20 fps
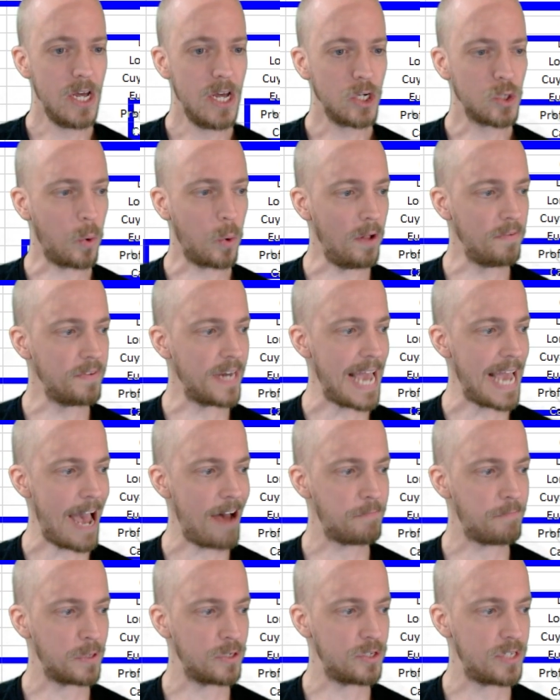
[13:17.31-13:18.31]

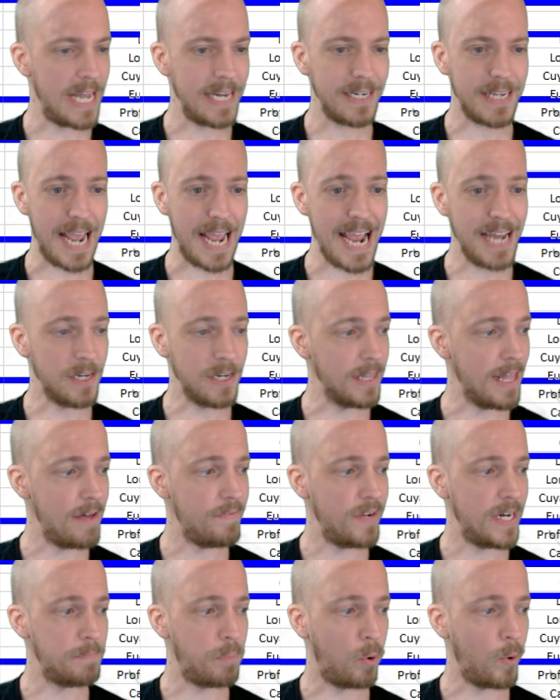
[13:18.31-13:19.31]
12.5% and
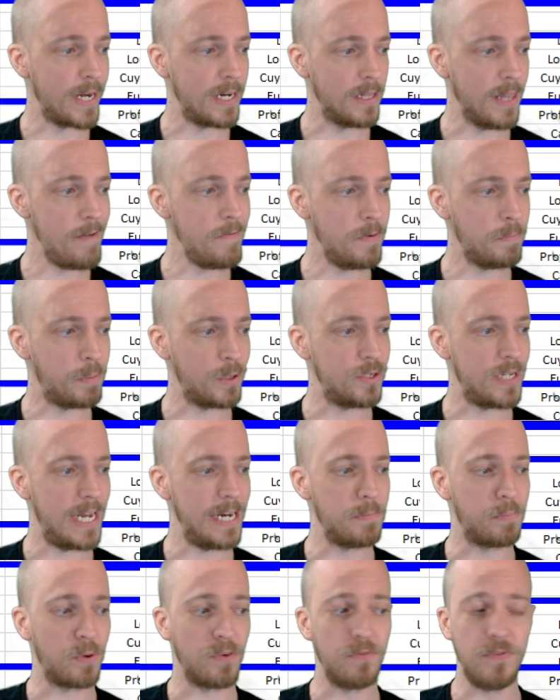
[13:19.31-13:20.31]
11.11%
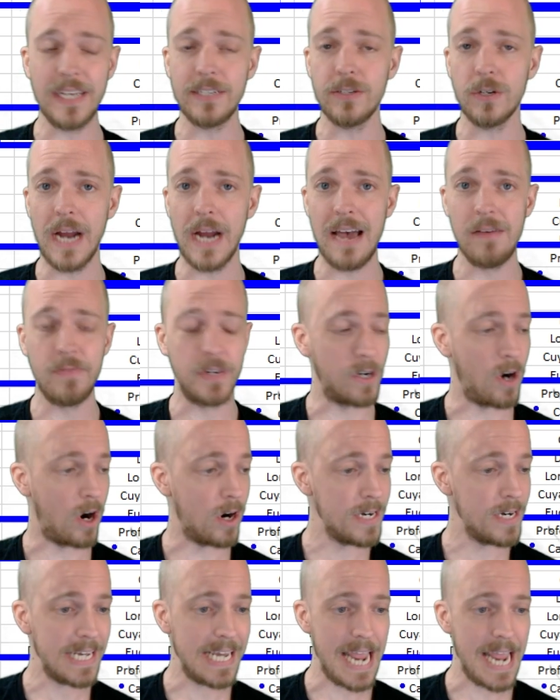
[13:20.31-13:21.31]
in Professor Ave and
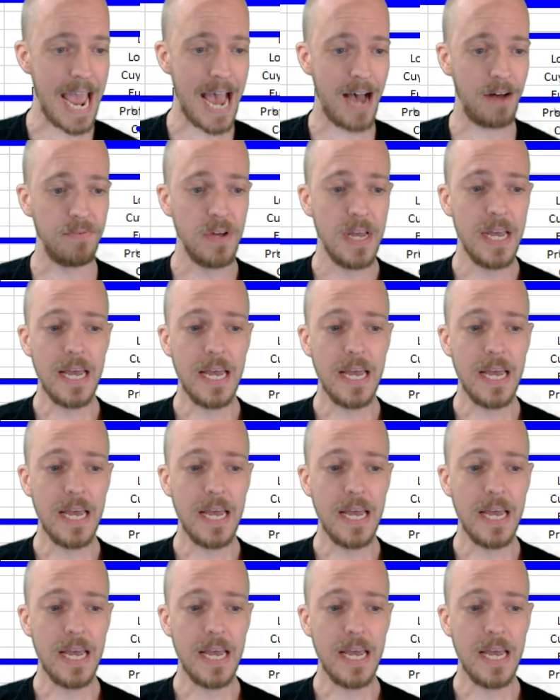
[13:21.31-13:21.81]
Carnegie Ave,